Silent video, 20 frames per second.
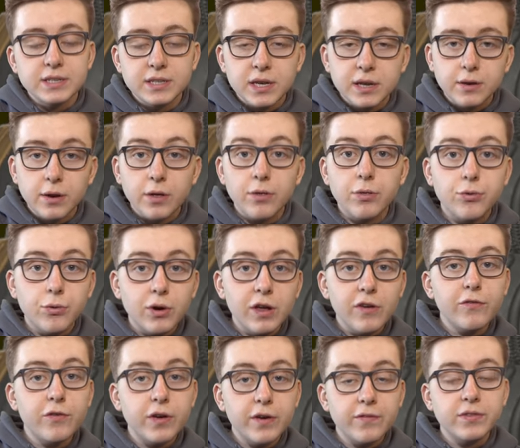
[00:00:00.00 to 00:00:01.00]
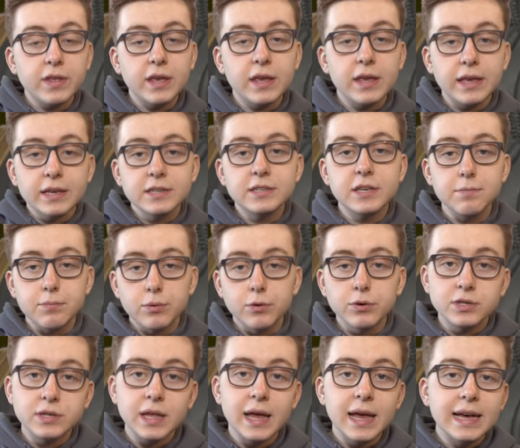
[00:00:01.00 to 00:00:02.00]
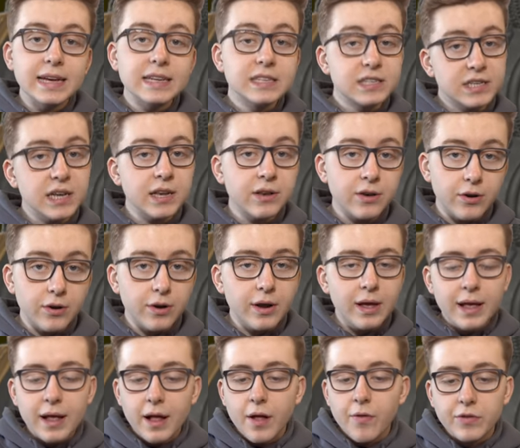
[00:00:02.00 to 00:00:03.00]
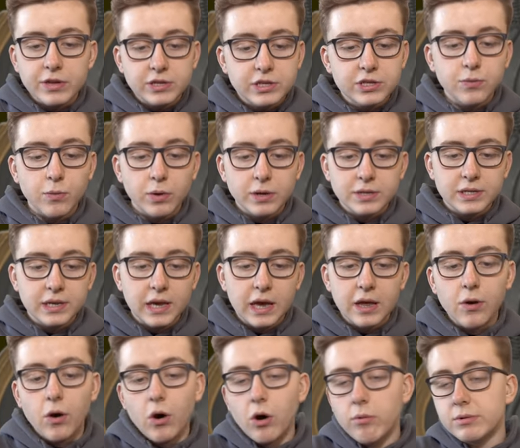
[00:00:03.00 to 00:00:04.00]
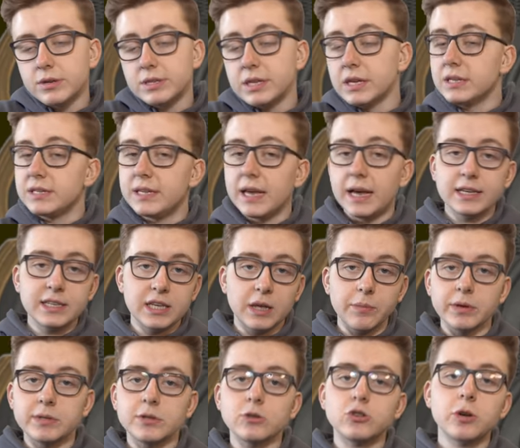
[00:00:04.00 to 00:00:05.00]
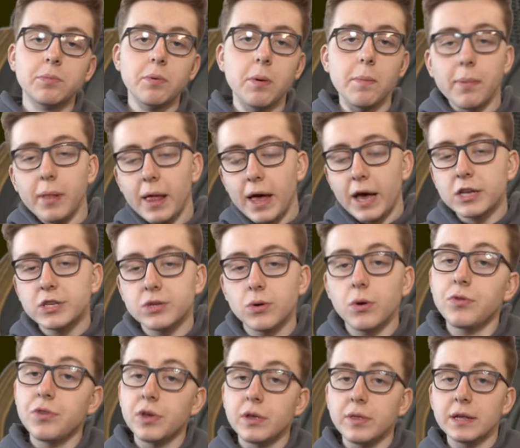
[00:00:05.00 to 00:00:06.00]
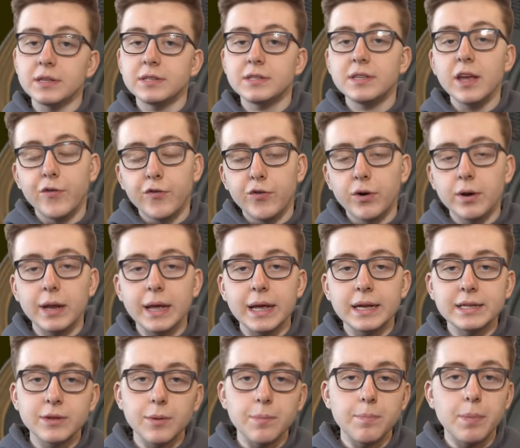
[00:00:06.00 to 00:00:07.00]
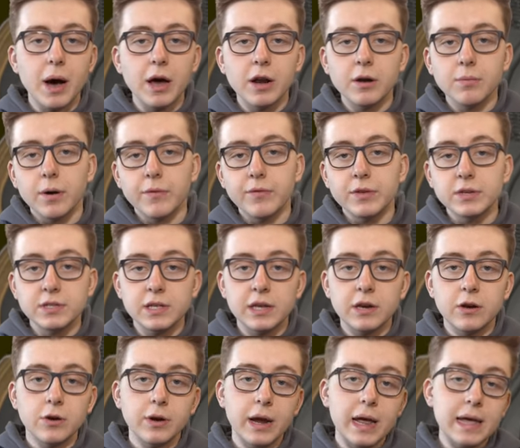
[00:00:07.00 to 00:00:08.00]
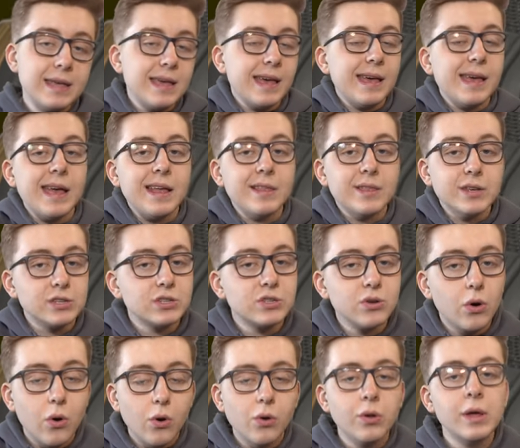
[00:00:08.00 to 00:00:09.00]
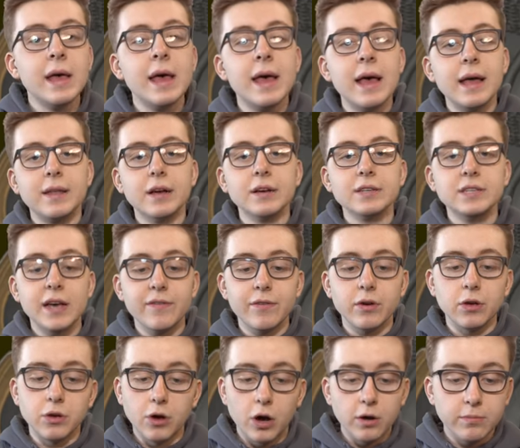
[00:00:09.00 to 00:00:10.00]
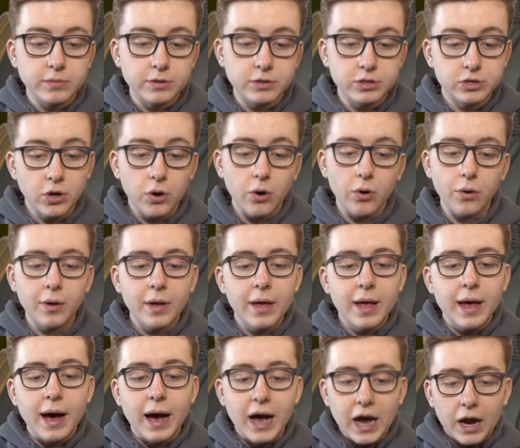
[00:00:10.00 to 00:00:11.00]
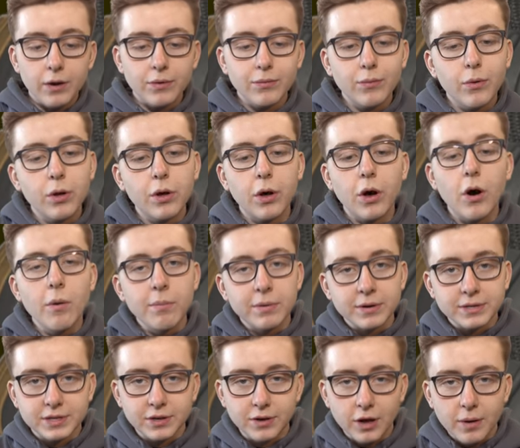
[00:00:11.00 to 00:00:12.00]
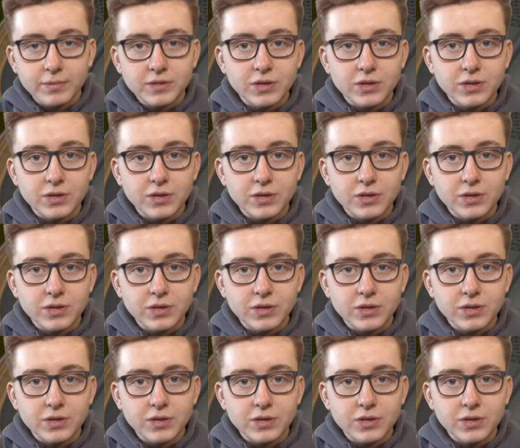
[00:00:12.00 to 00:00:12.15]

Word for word: Zin 350 Yeezy Boost Cinder. This is once again almost exact same as the triple blacks. The only thing that's different is the bottom of the sneaker, aka the sole, does have a gum sole. I well almost a gum.